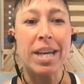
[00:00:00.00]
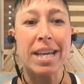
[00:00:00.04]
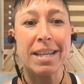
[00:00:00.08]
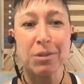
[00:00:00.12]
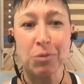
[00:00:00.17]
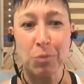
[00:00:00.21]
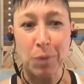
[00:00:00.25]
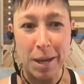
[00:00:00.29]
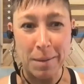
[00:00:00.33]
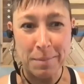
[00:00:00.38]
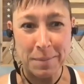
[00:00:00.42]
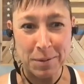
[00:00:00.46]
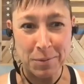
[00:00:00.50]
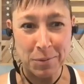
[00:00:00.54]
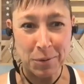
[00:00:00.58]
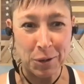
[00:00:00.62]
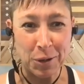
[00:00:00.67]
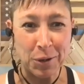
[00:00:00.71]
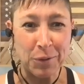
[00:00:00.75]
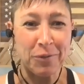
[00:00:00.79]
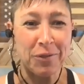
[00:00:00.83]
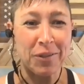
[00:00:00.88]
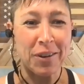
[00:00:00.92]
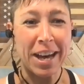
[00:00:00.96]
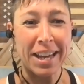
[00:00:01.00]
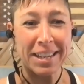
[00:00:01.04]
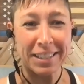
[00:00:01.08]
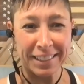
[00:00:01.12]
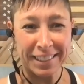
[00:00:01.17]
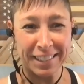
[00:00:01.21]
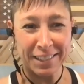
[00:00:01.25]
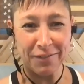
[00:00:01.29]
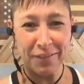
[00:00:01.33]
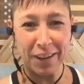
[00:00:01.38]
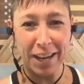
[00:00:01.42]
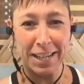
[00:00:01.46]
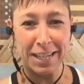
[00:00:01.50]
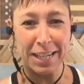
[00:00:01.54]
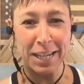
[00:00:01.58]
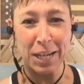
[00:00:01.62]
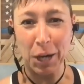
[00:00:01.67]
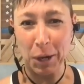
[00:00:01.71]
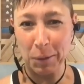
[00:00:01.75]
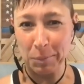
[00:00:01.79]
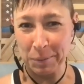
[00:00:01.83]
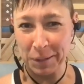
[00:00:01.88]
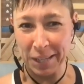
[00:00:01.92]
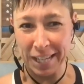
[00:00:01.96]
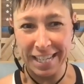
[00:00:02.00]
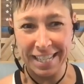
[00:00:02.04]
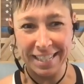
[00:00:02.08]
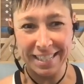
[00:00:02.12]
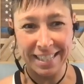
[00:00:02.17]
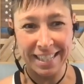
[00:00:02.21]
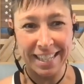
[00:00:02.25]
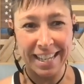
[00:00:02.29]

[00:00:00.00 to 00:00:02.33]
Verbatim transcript: as women were finally finding our place